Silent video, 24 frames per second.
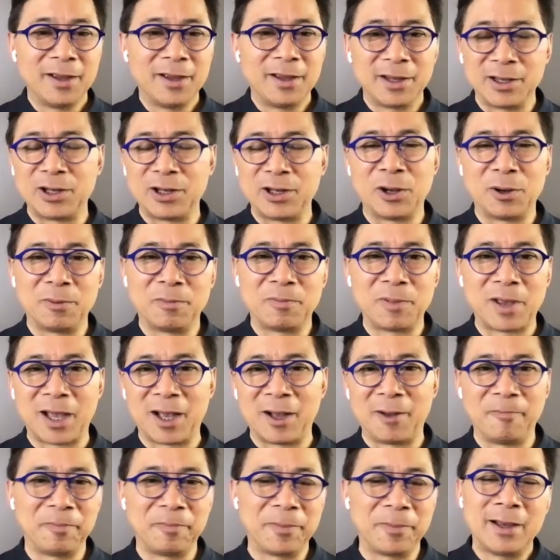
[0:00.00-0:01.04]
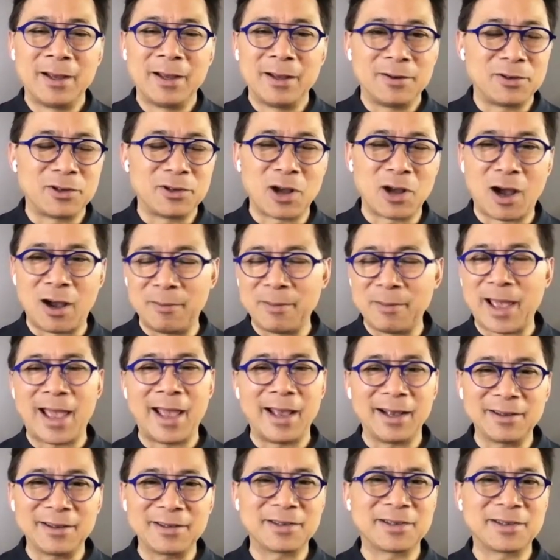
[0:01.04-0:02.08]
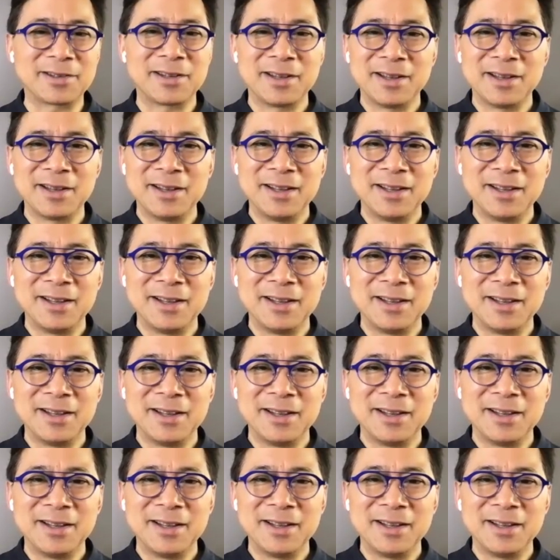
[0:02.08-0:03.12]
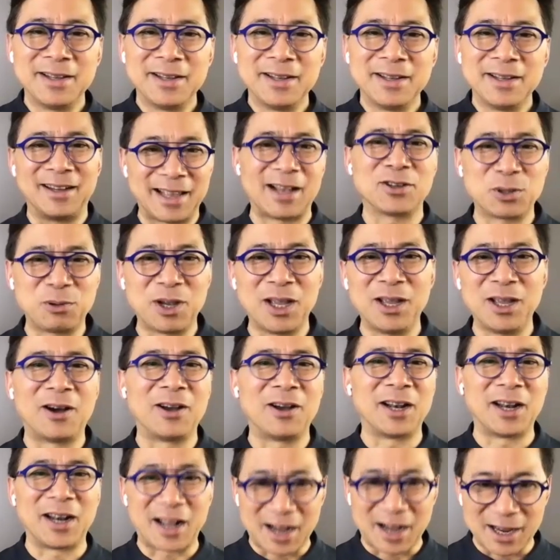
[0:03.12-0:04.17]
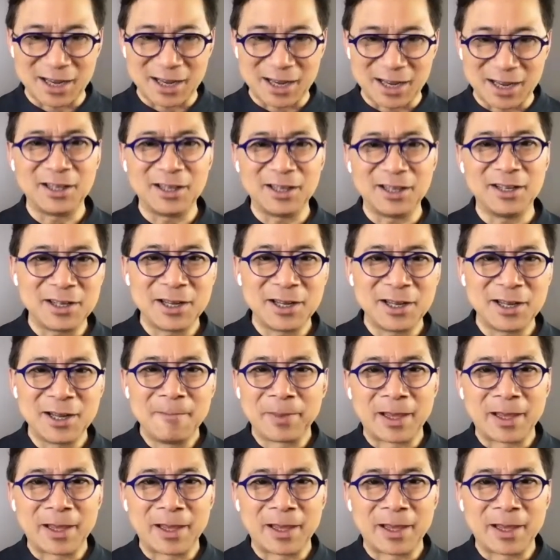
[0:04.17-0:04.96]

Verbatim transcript: You know, um, Tom Hanks in uh, Cast Away on an island.